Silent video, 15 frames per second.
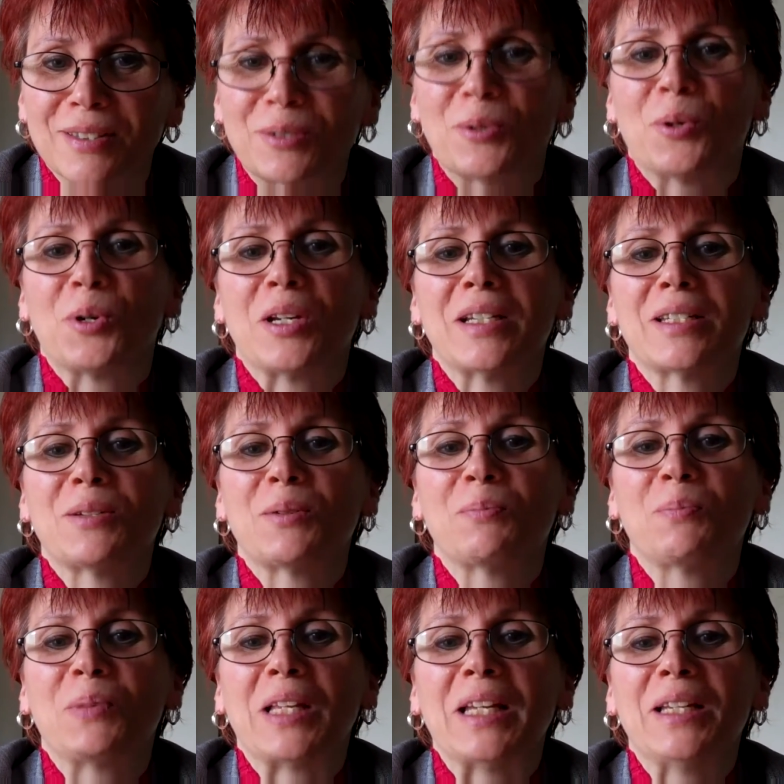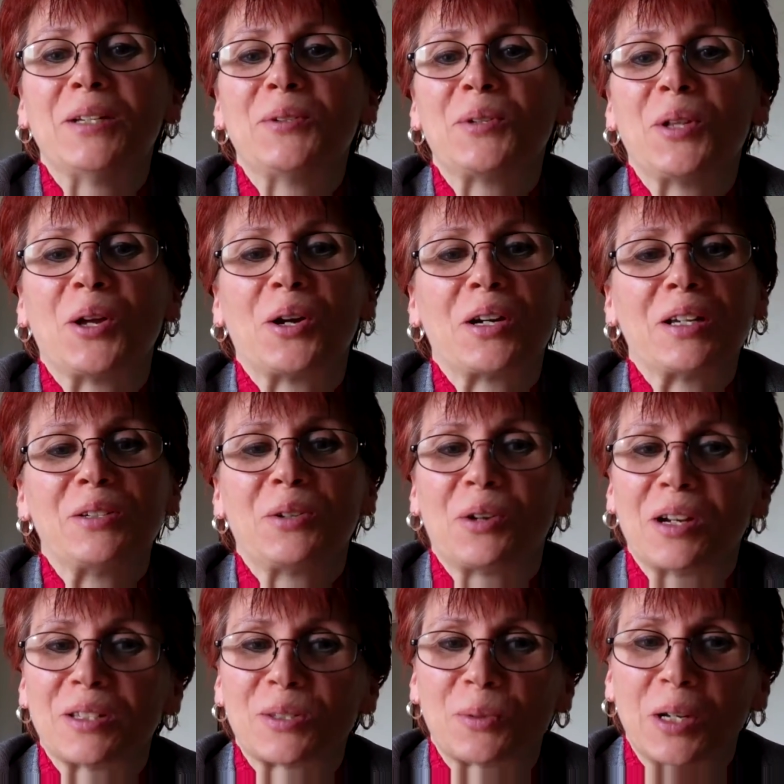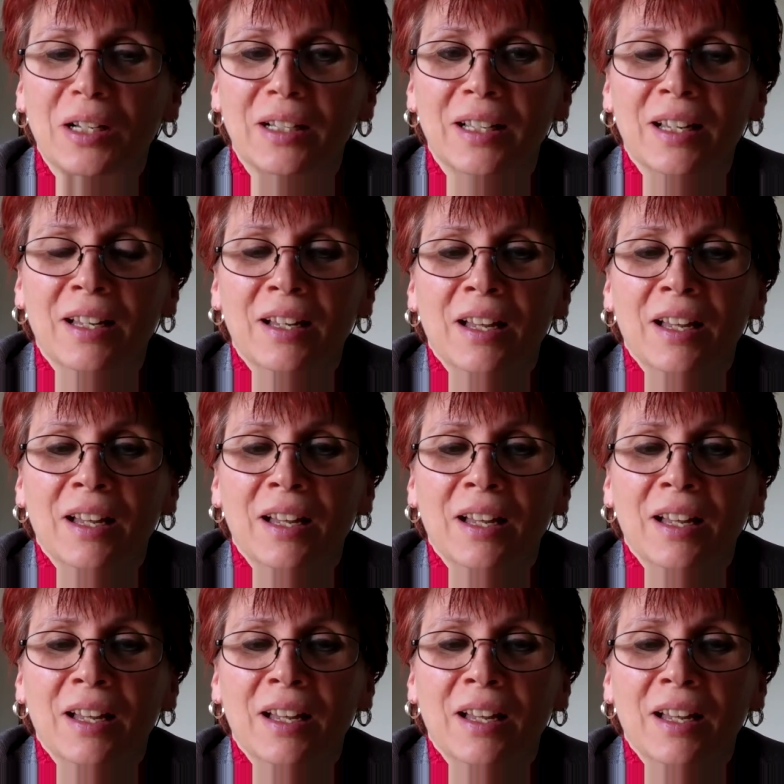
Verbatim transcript: according to Plano, Clark, and Creswell.